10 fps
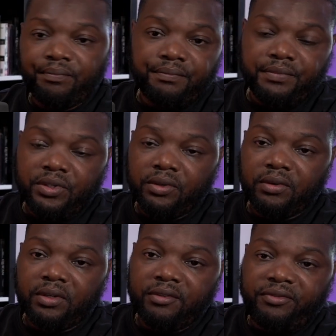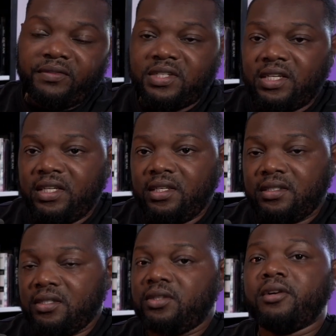doing 15
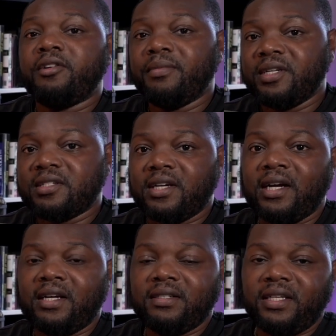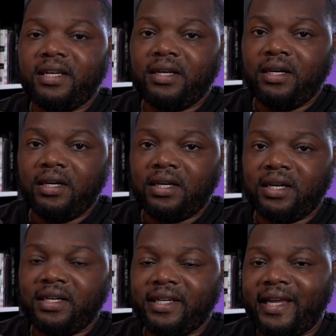to 30 minutes of
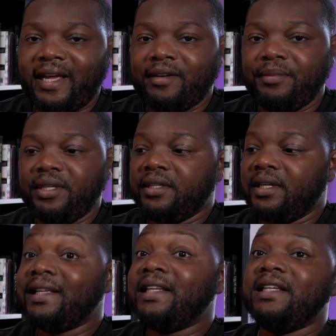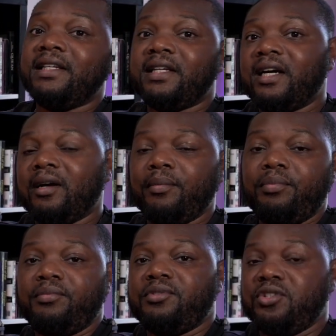Khan Academy leading up
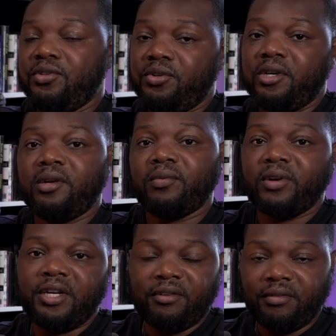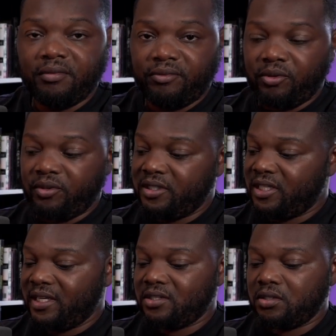to you getting ready for the
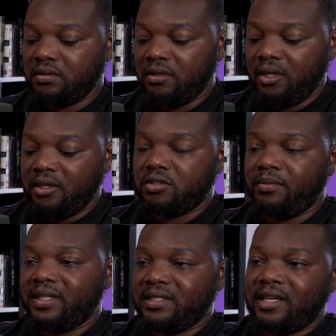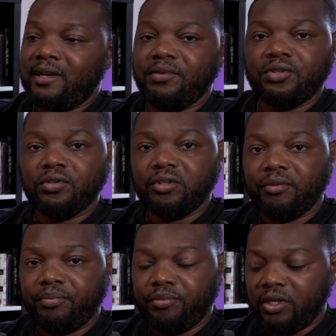test. So by the time you're doing
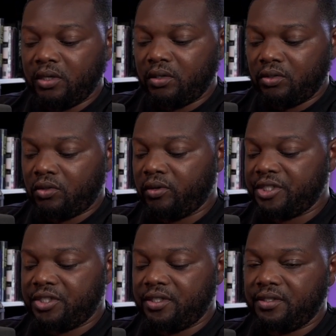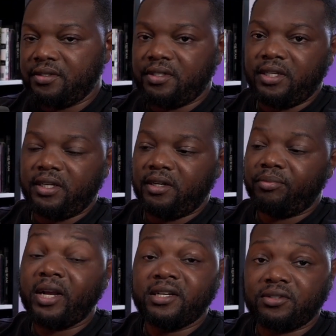the questions and the
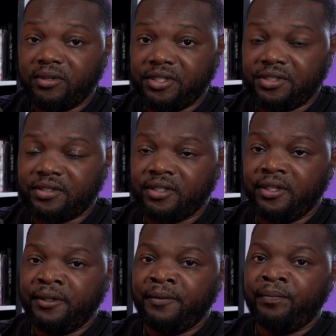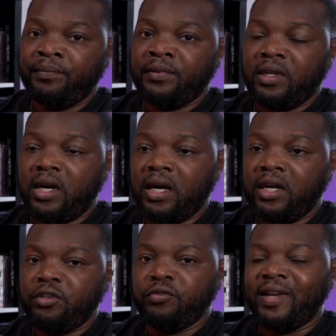practice questions,
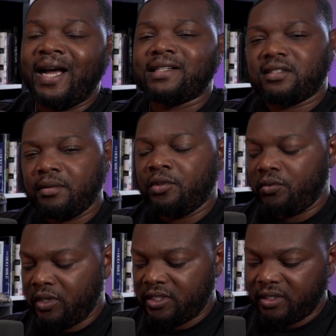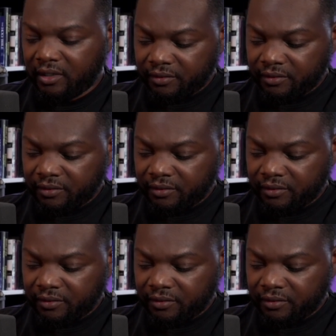you've knocked some of the rust off.